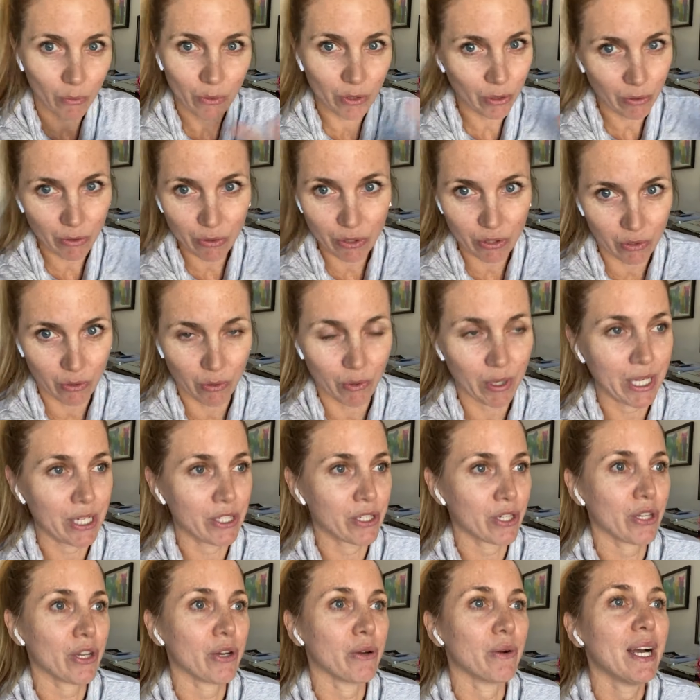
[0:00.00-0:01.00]
news story
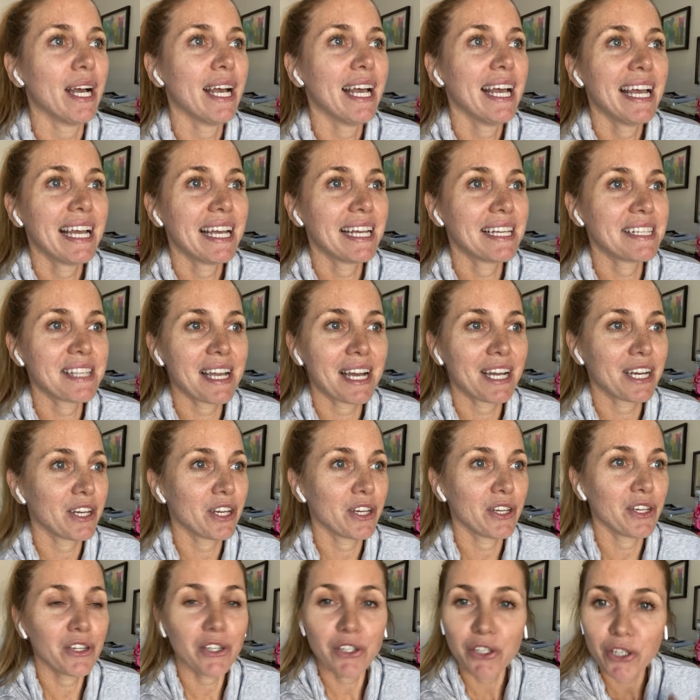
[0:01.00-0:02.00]
too, is
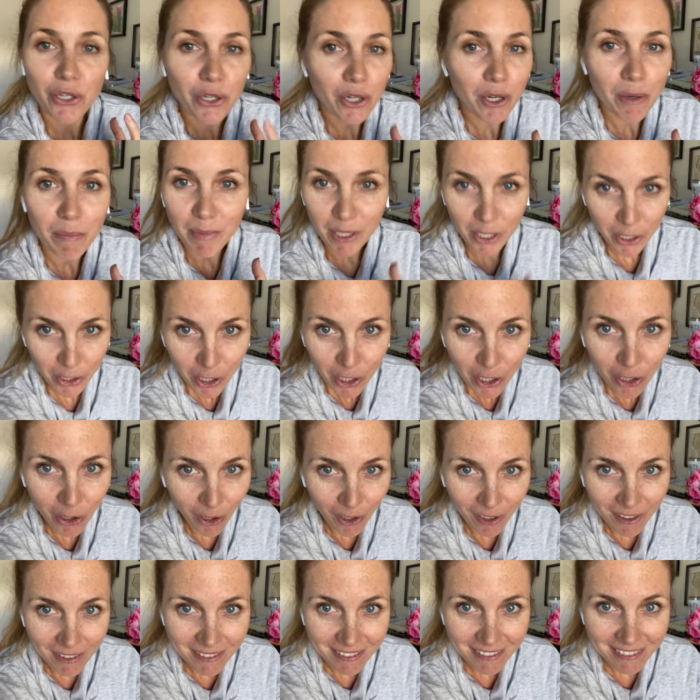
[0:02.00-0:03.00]
that you're a
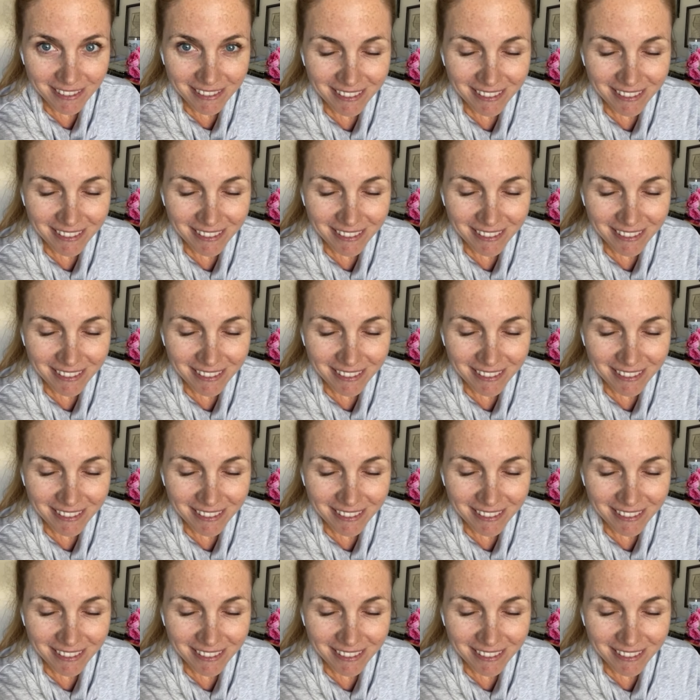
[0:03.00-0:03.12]
miracle.